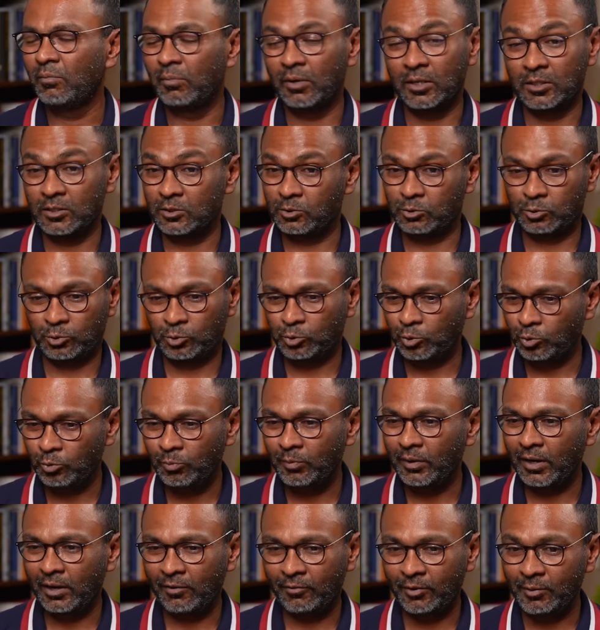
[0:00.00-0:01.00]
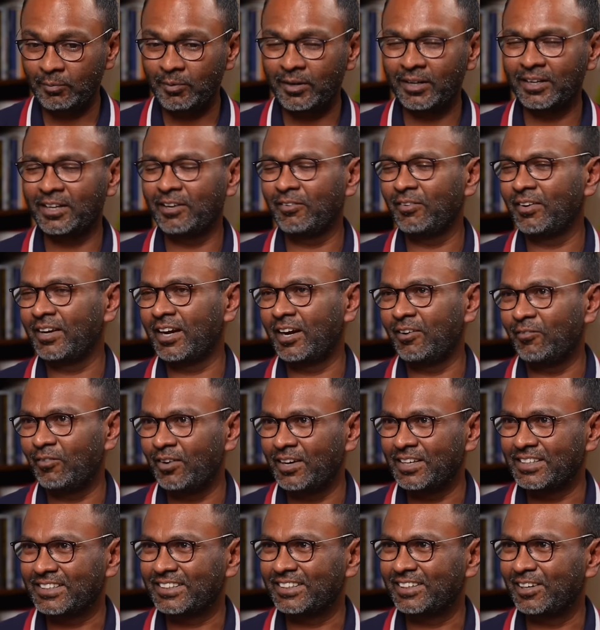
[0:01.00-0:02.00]
because everybody giving
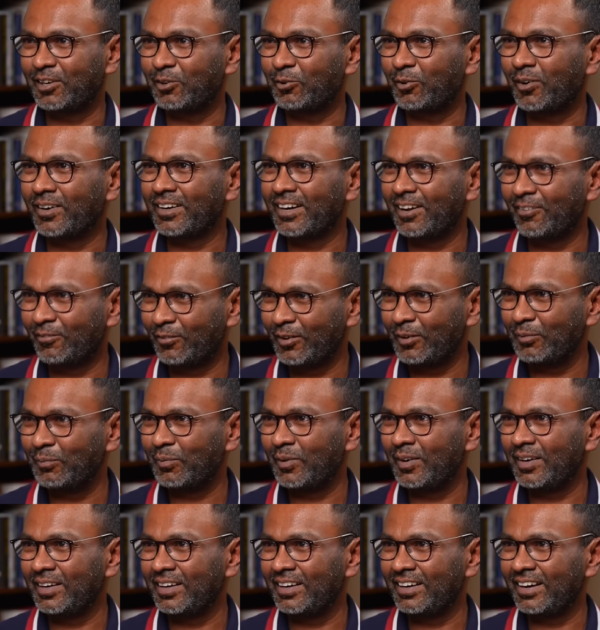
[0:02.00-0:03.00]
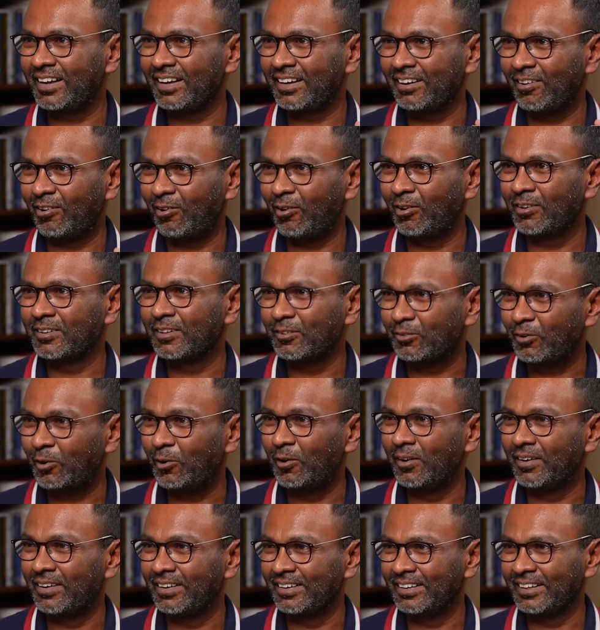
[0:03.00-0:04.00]
advice now, right? Everybody like all the,
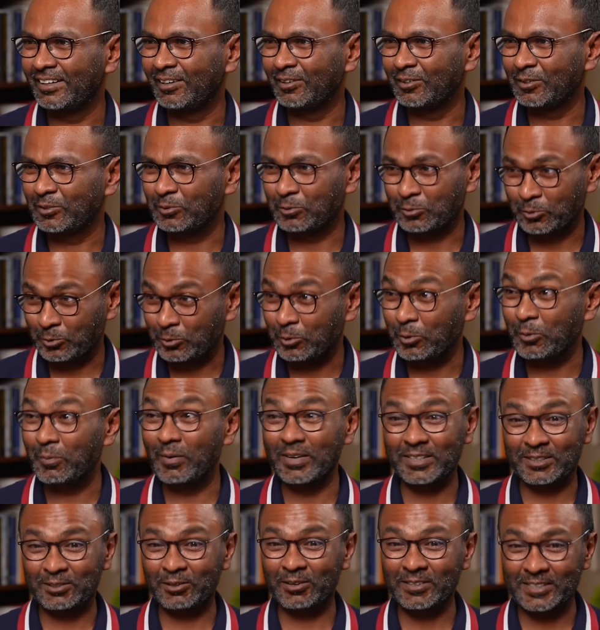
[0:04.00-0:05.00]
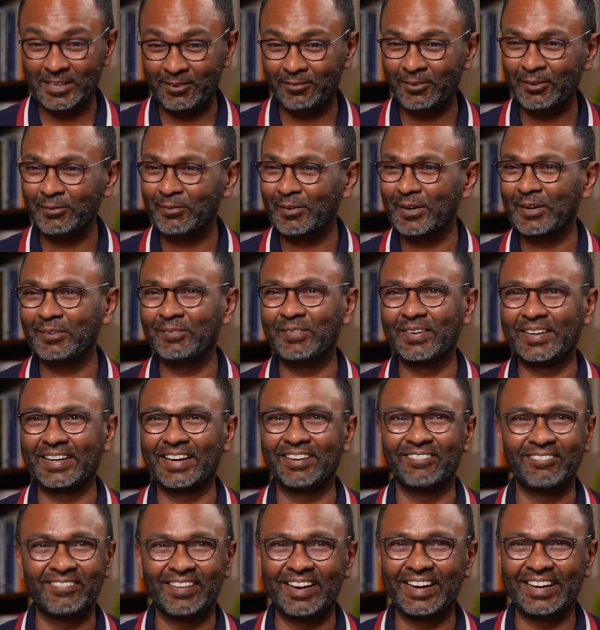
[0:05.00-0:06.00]
too much noise. Everybody
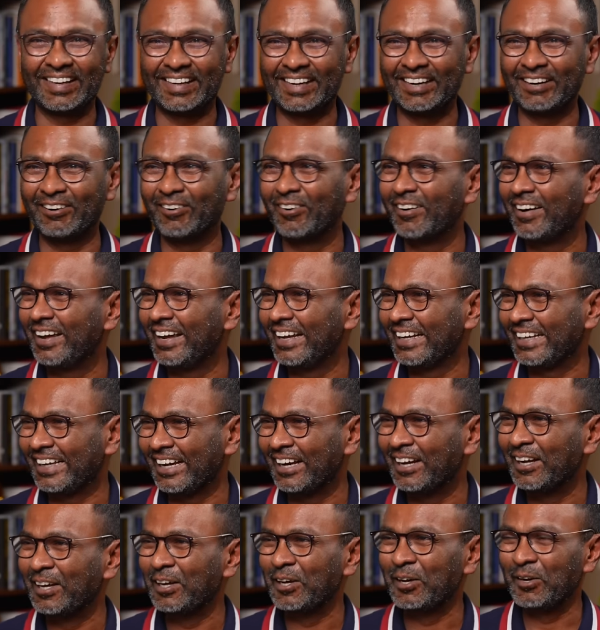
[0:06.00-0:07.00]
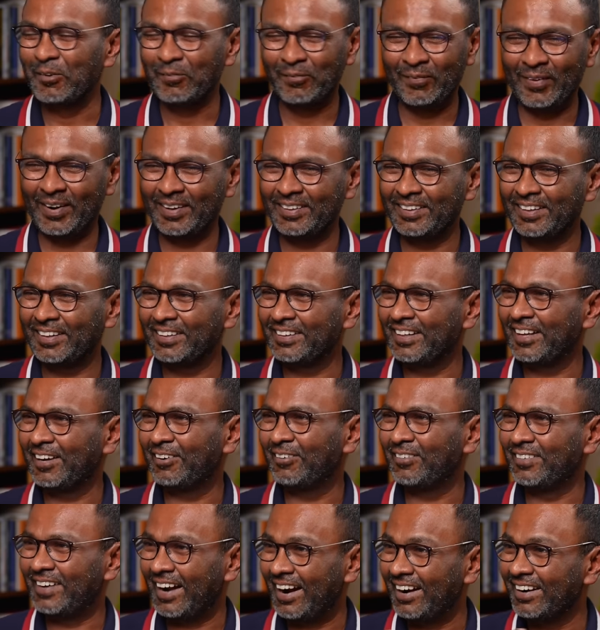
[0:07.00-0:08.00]
became whether they
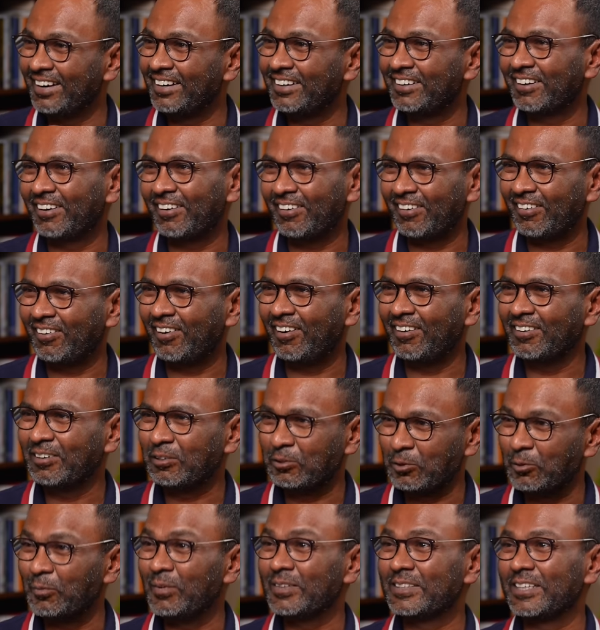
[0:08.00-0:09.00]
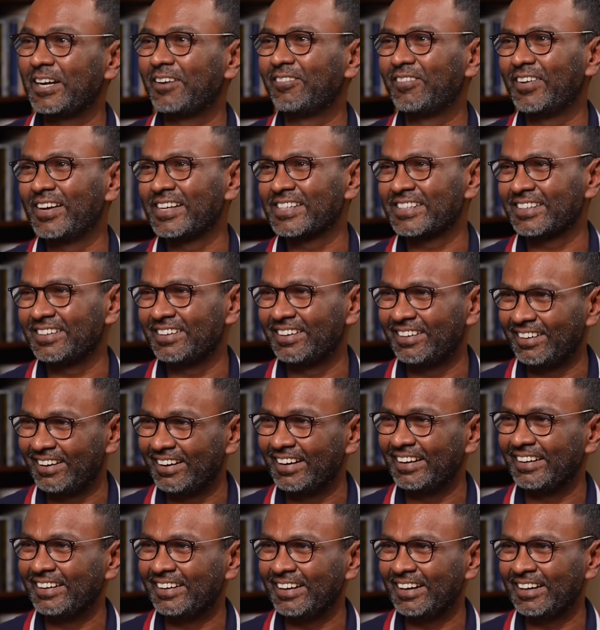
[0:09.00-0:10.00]
have done it or not, too much advice in
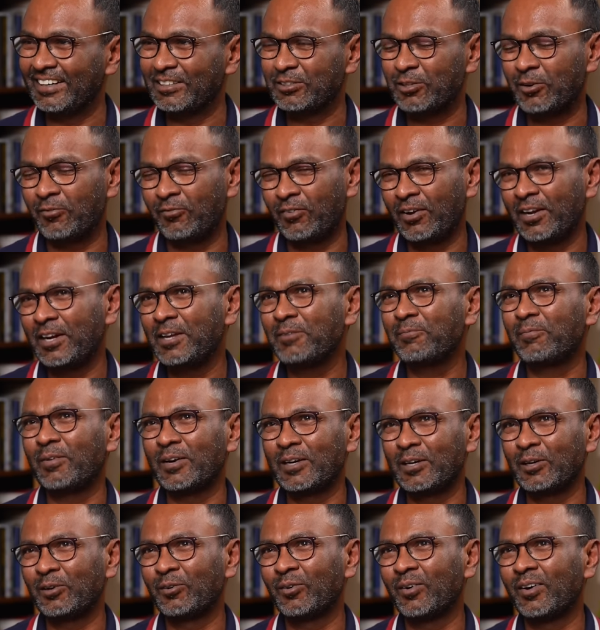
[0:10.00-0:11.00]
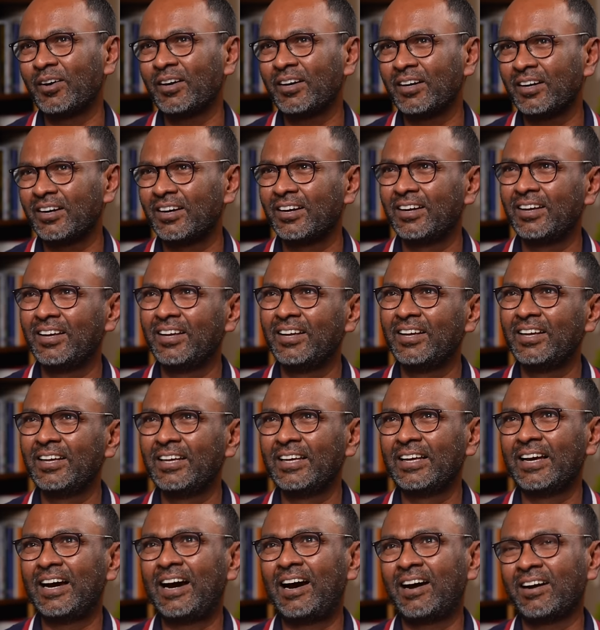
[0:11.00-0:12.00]
LinkedIn. So yeah. Very particular.
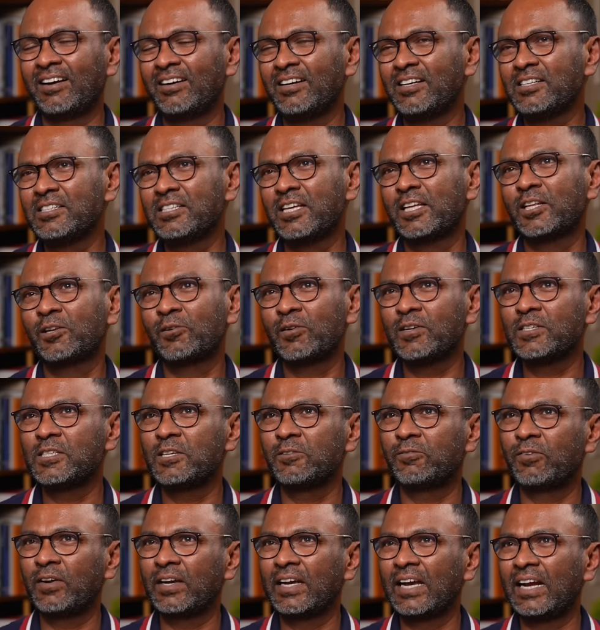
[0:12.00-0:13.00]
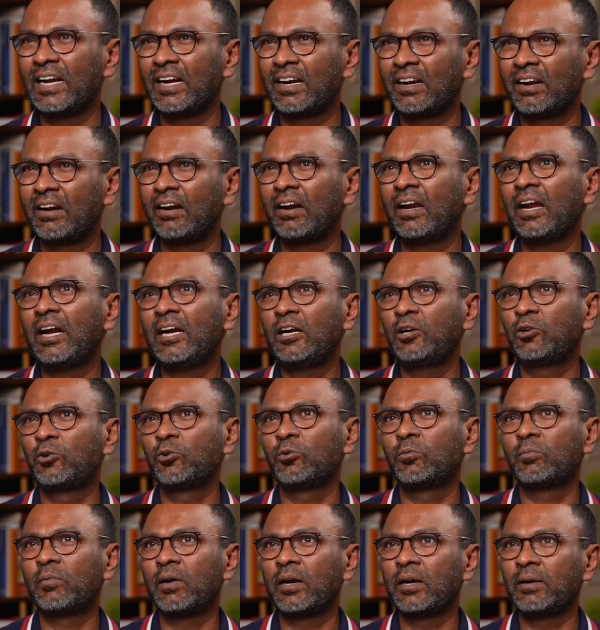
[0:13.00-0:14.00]
Unless otherwise, if I can relate
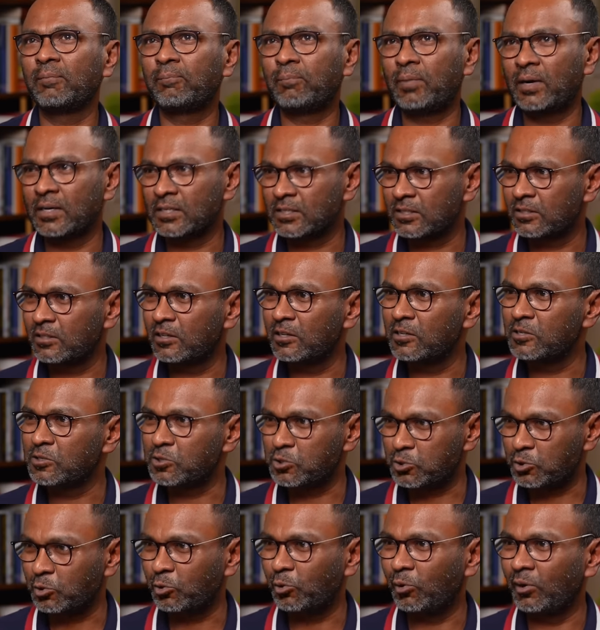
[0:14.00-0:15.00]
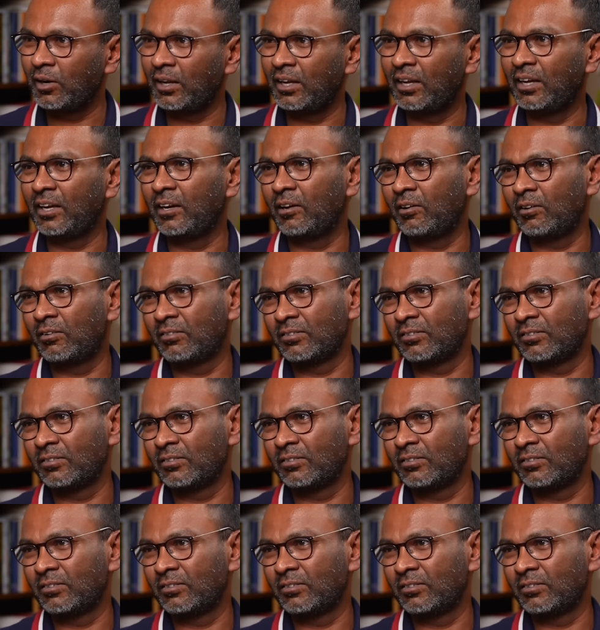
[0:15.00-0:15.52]
to my personal story,